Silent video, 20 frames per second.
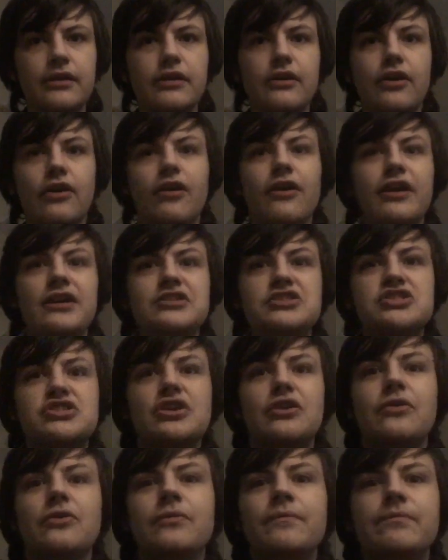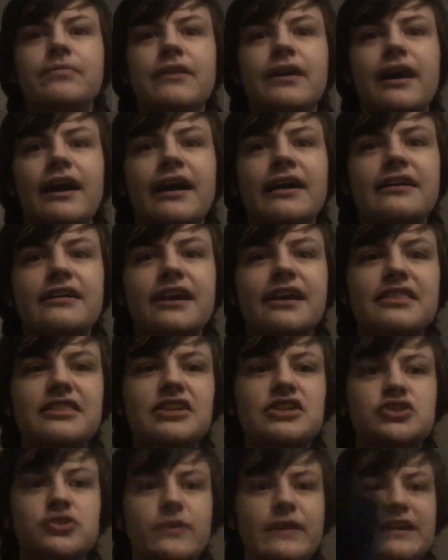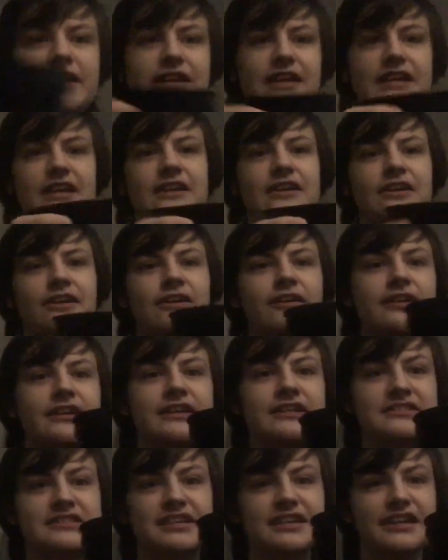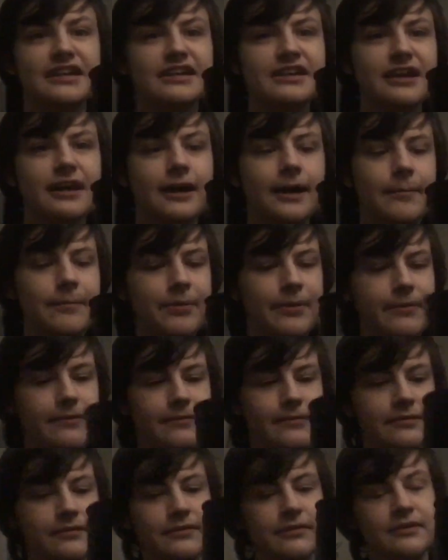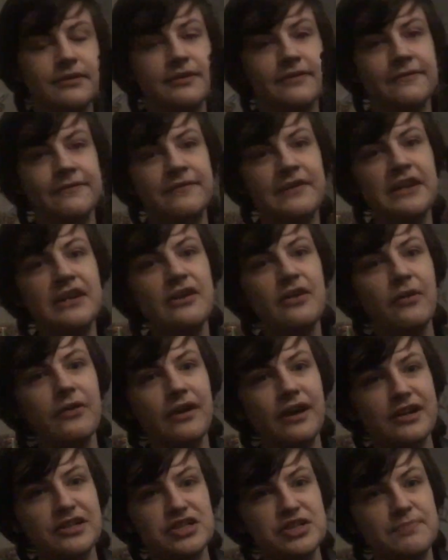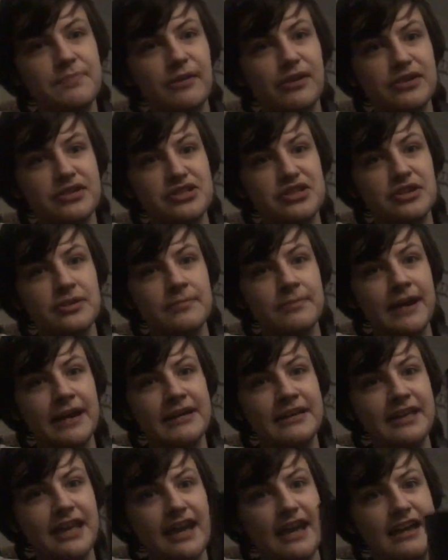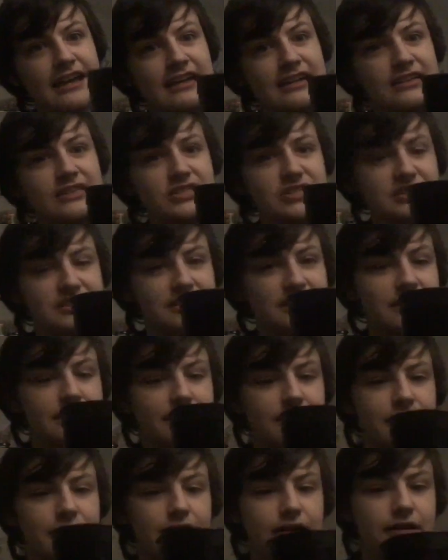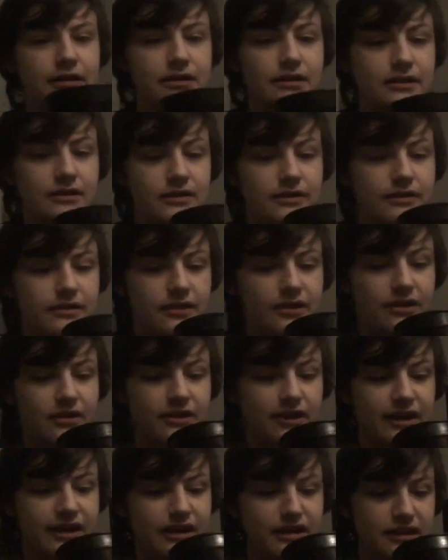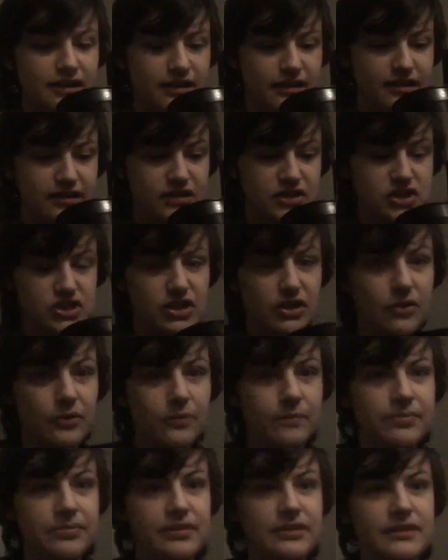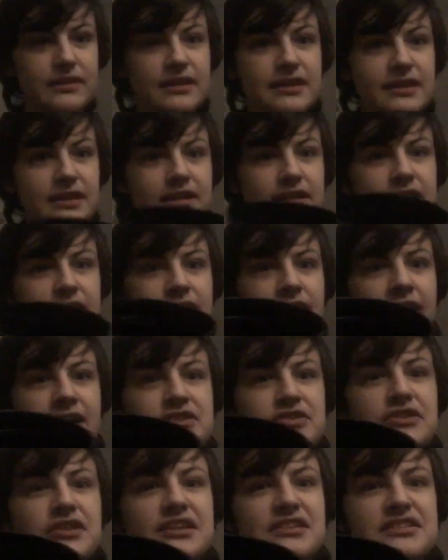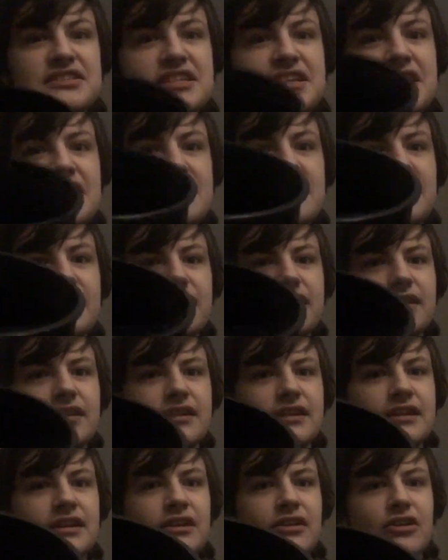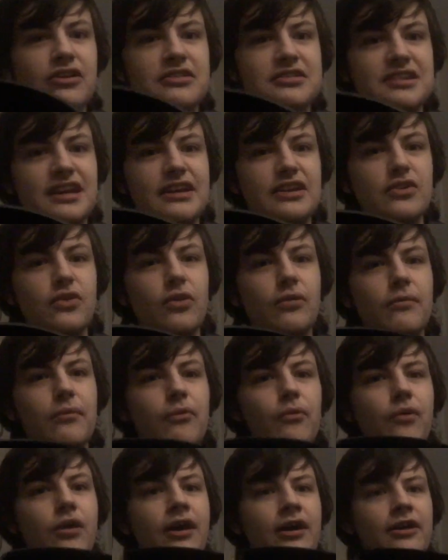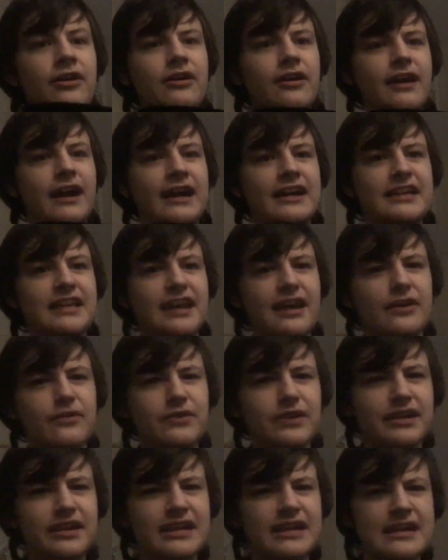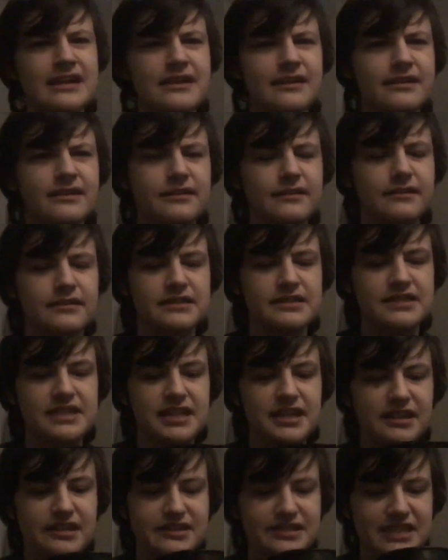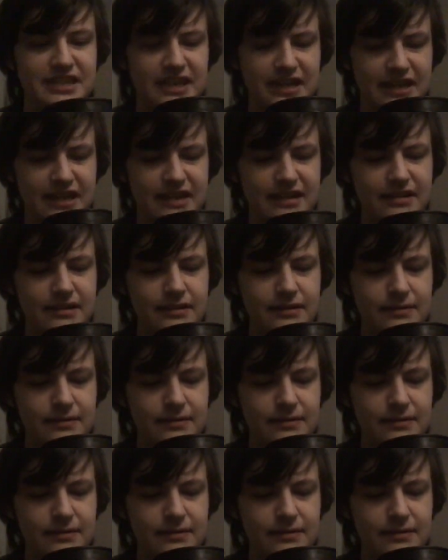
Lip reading: Alright, so I got the drink here. It's in a cup. Video not sponsored by Cane's. Alright, so as you can see, it looks like normal water. I can't really tilt it in